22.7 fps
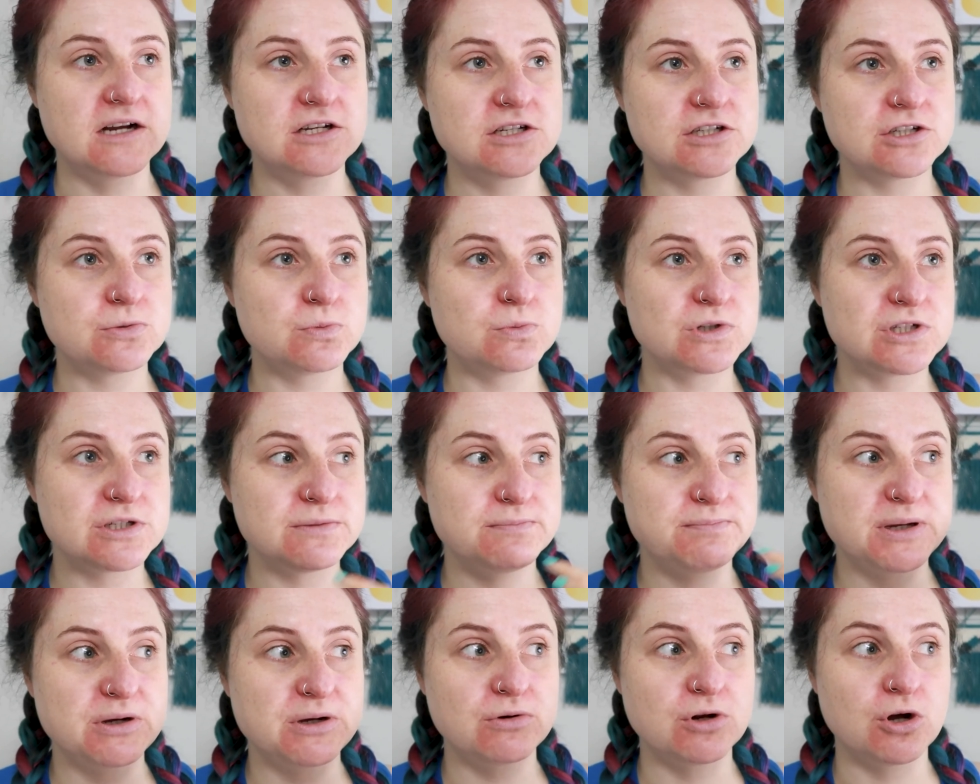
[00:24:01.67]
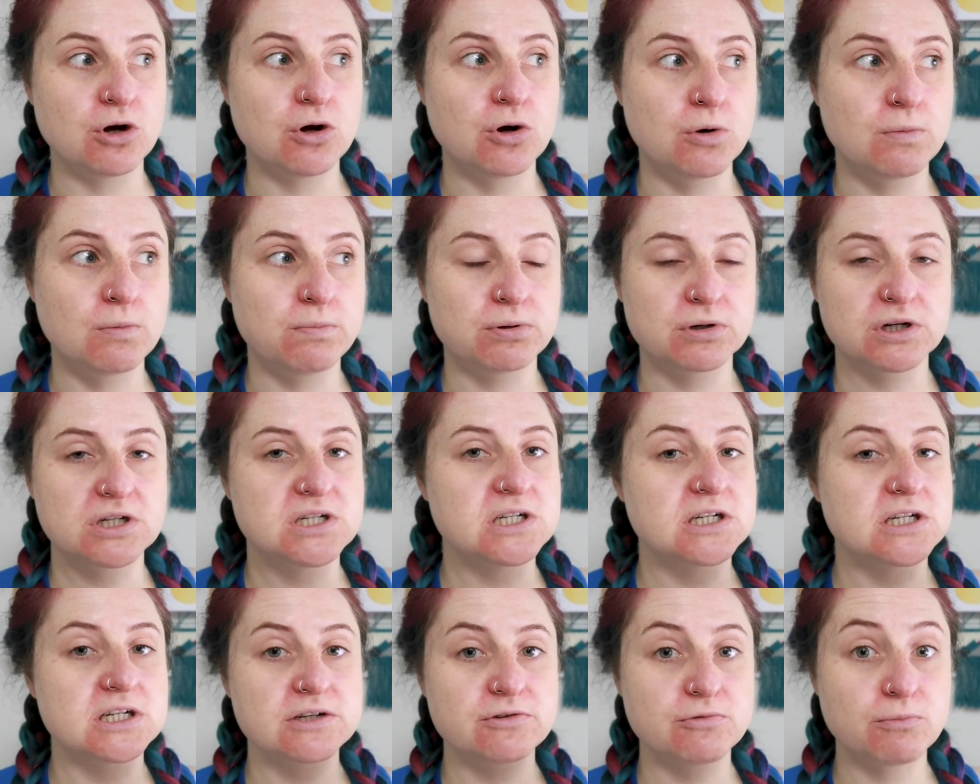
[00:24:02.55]
I just want to build a whole
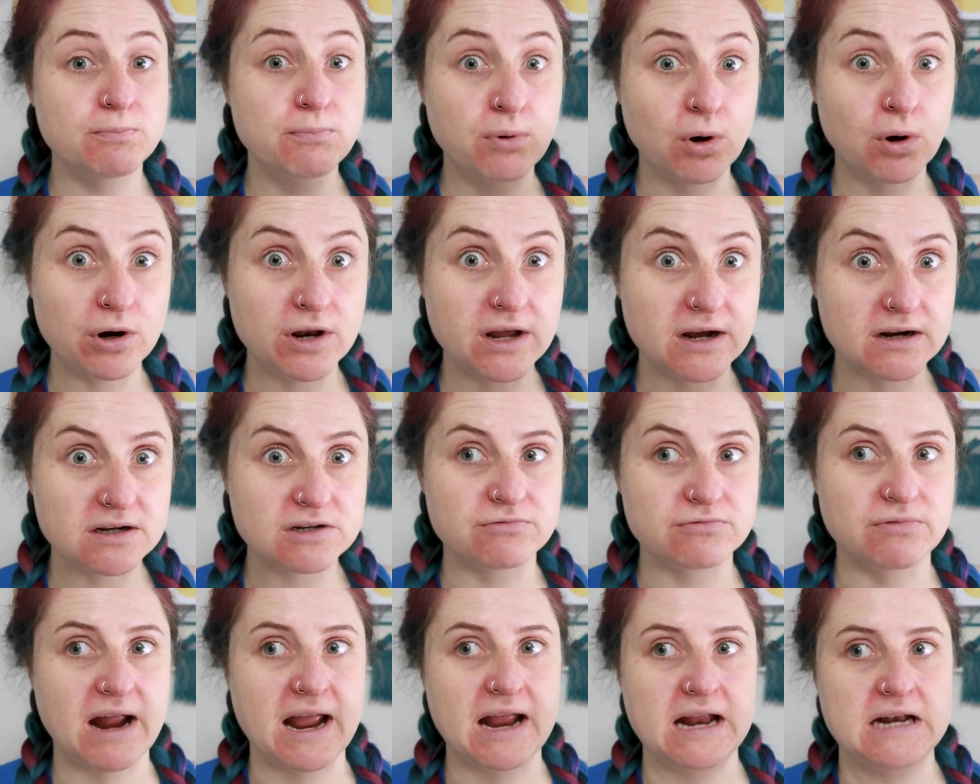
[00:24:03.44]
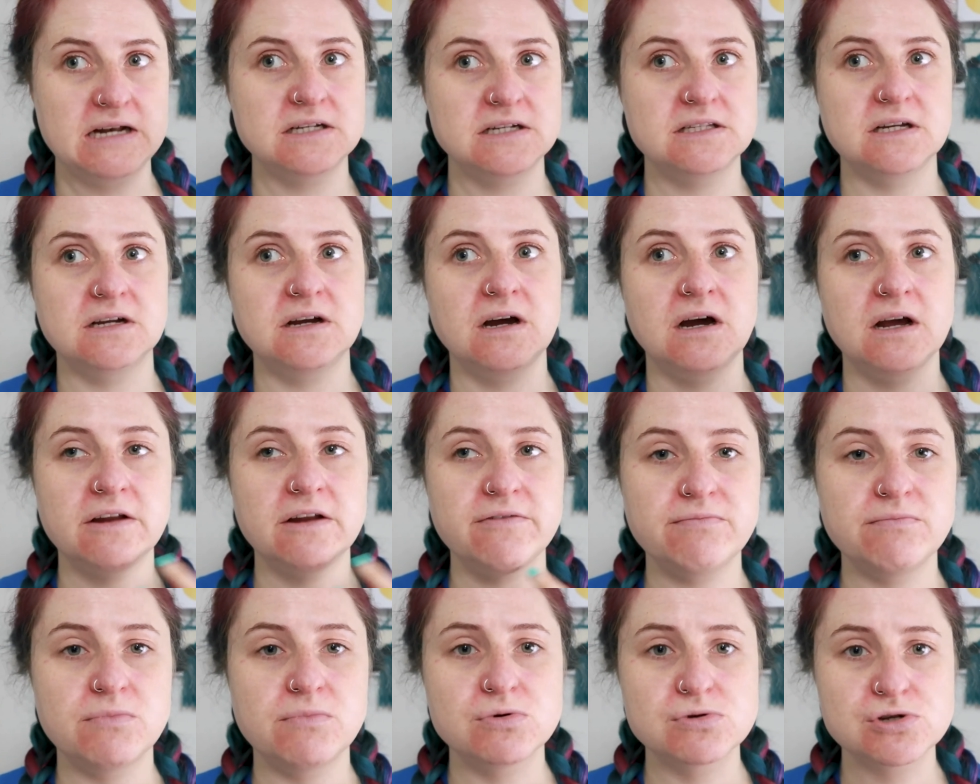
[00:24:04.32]
product product range that kind
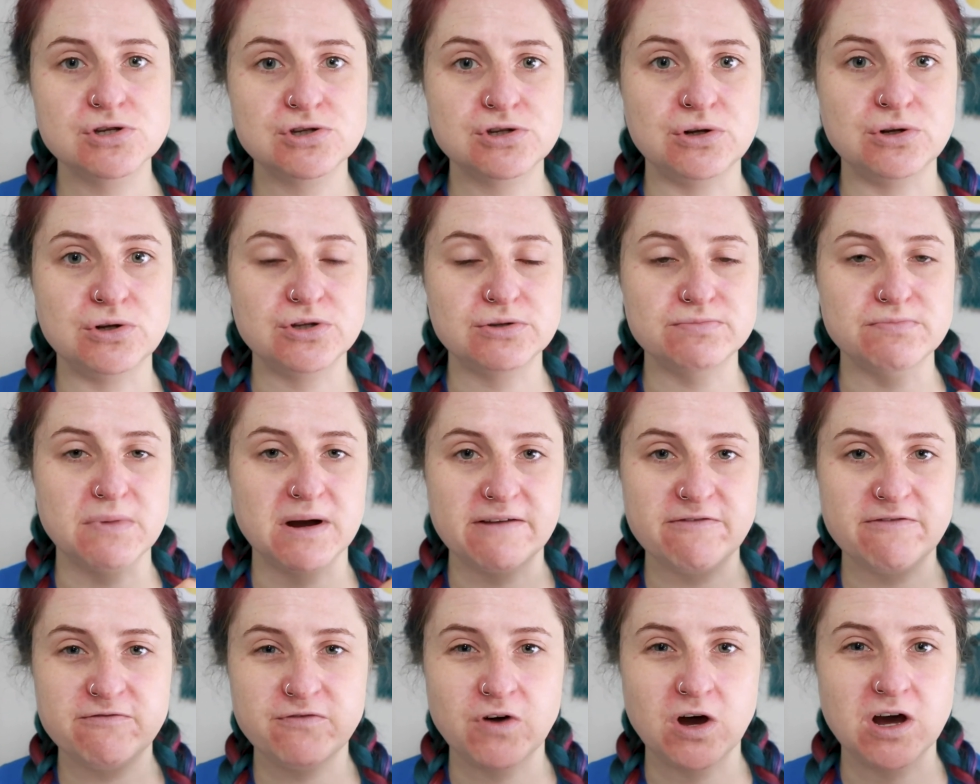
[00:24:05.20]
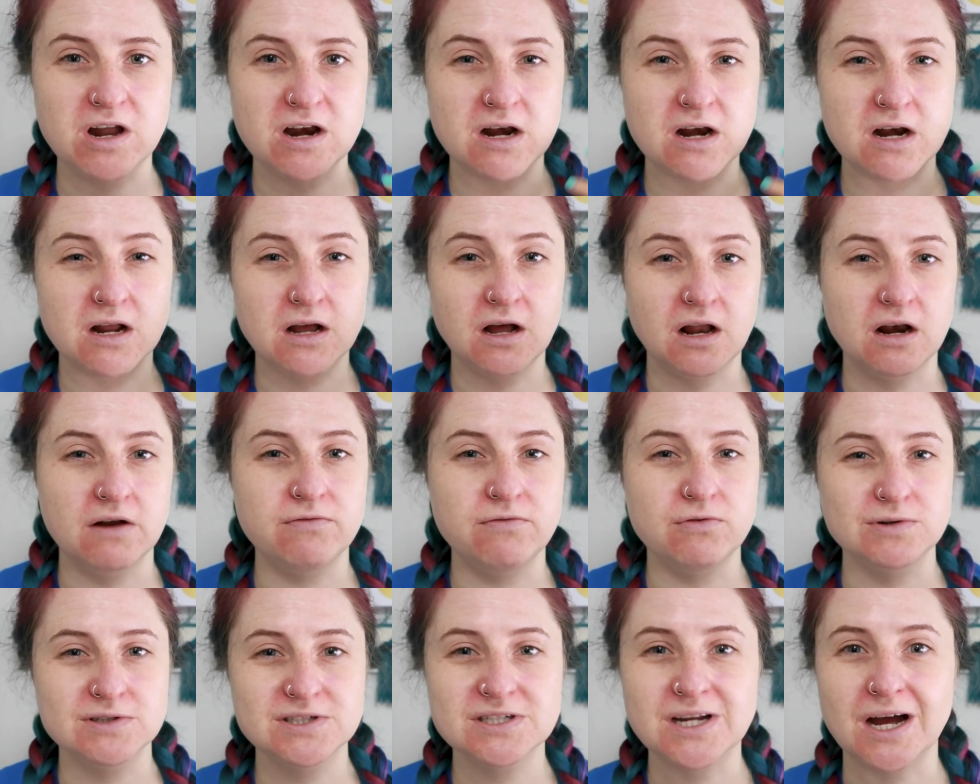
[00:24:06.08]
of more suits my fun,
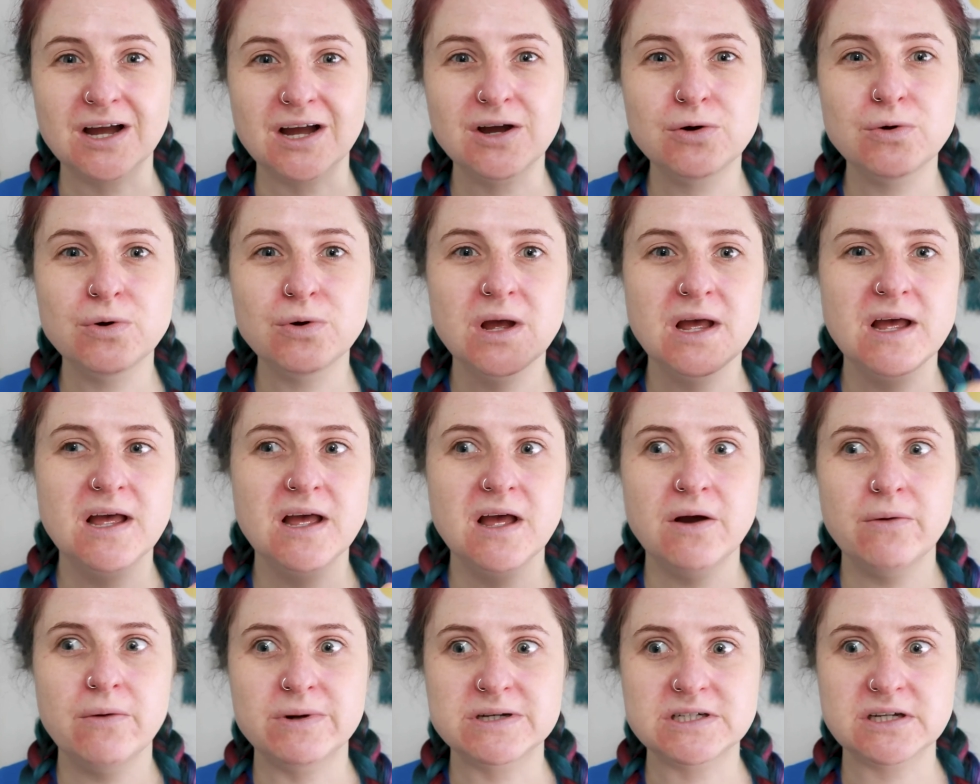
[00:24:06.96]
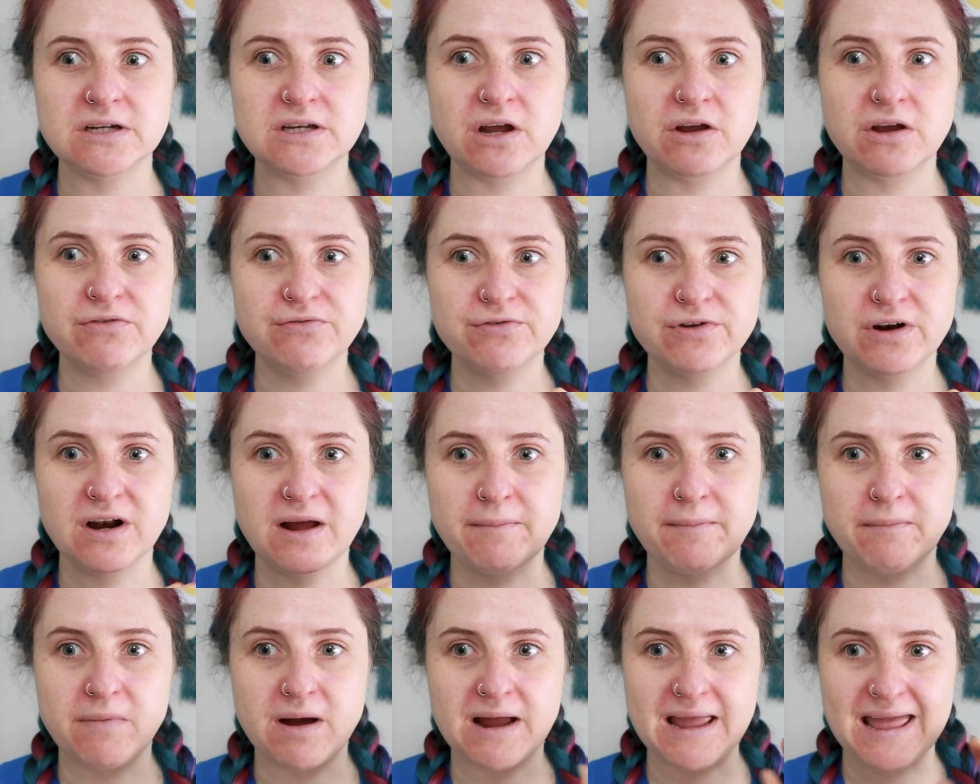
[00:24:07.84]
colourful style, which I don't feel
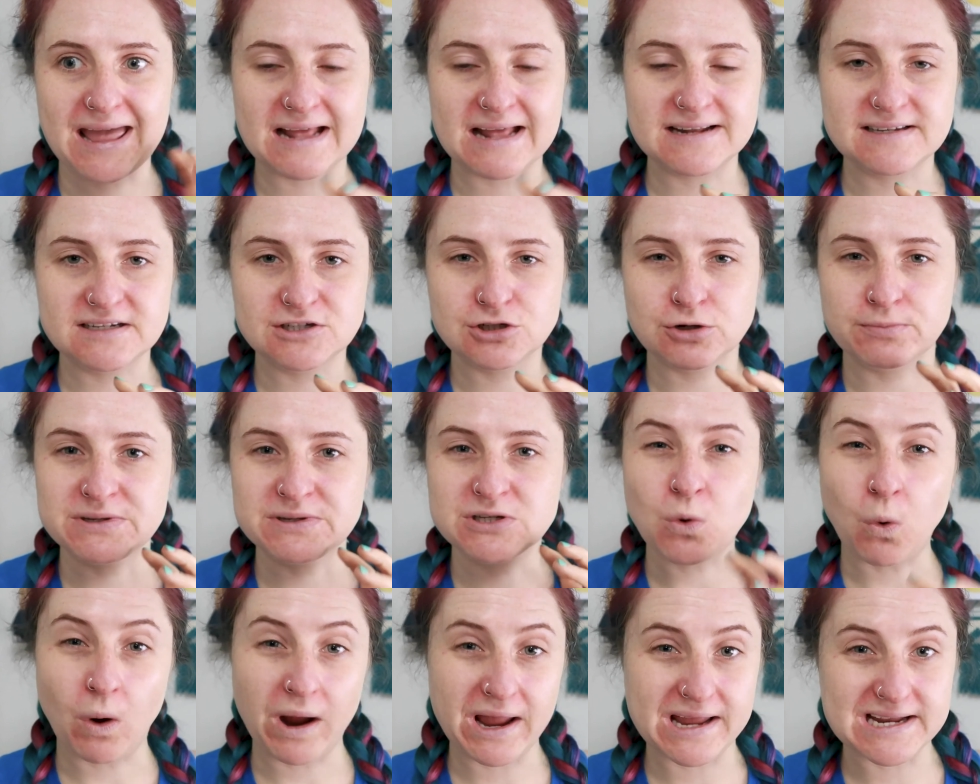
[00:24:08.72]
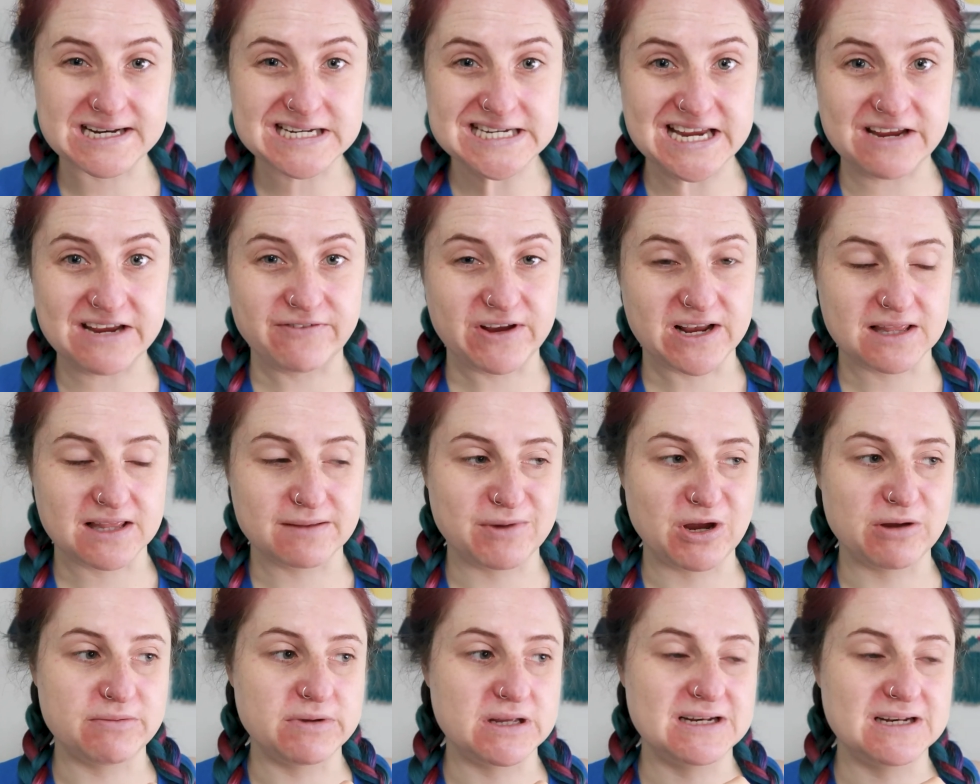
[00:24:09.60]
like my Etsy shop is quite achieving at
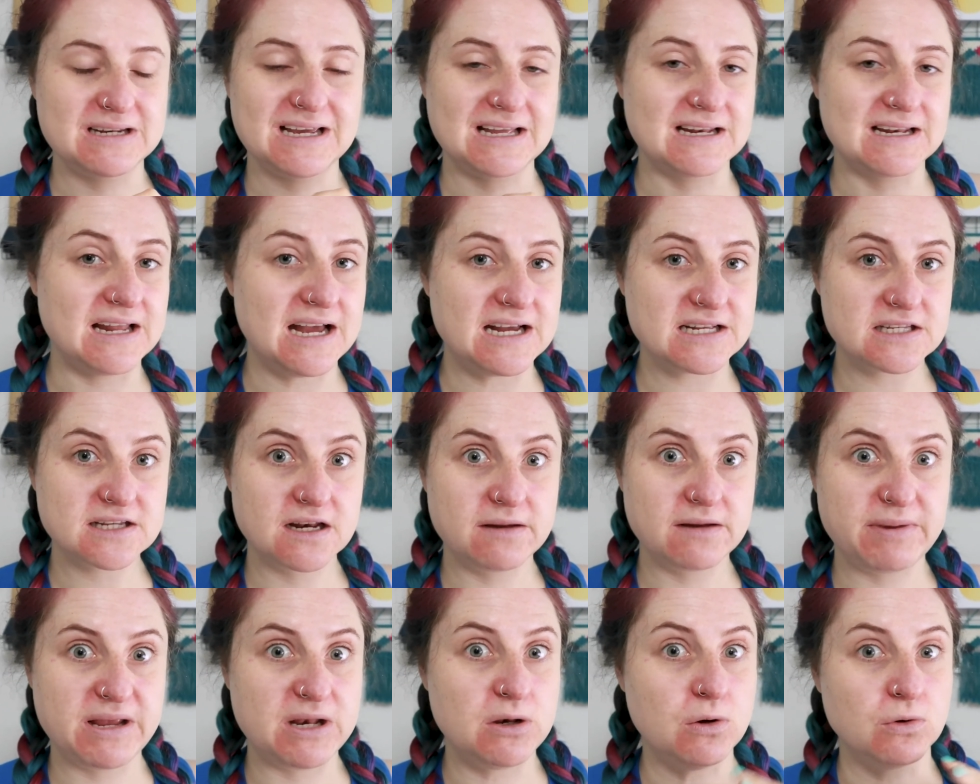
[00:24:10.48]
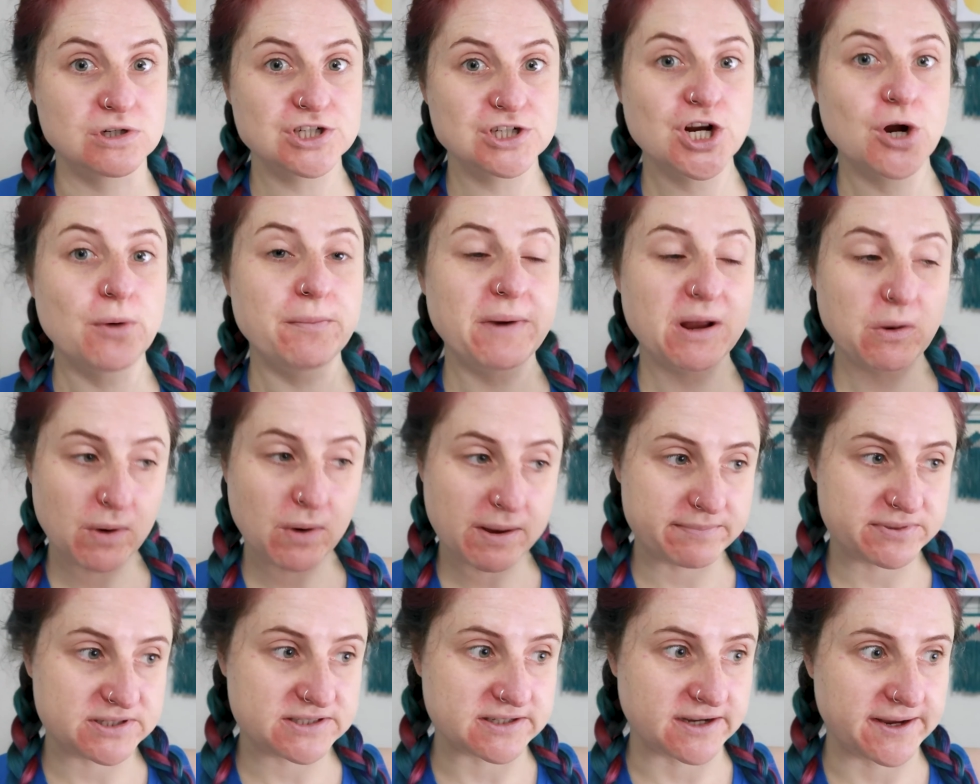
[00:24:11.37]
the moment. And that's going to be launching on my
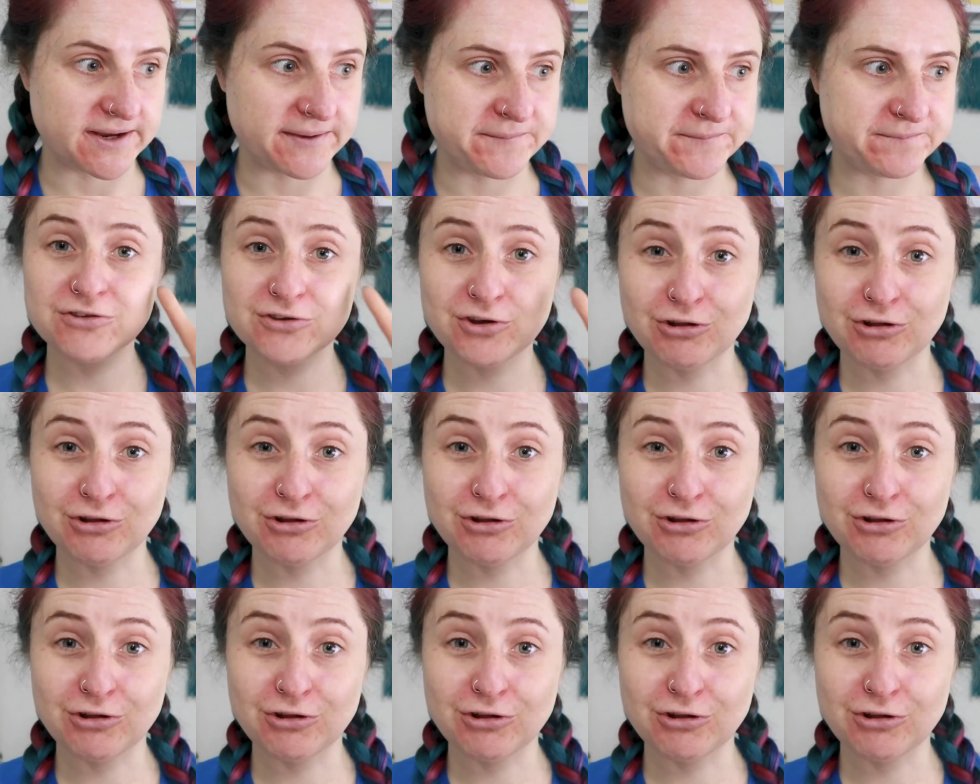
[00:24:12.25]
website.